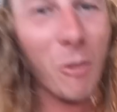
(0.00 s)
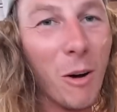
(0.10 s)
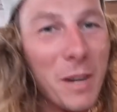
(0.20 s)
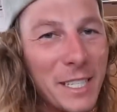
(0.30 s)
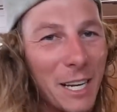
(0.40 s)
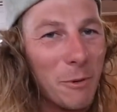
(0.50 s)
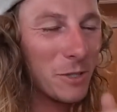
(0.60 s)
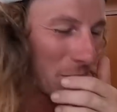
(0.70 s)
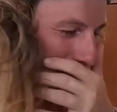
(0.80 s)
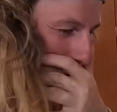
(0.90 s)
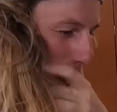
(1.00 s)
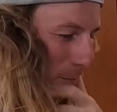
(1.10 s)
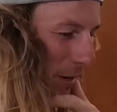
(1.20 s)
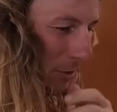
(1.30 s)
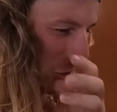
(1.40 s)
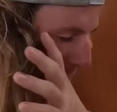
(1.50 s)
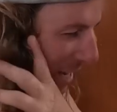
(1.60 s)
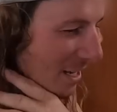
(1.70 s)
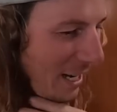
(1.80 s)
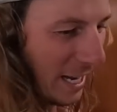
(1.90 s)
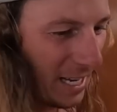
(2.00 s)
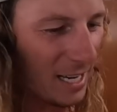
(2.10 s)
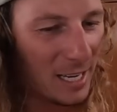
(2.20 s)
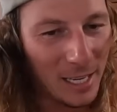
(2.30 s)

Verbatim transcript: What we did was we just opened up the strainer, hey?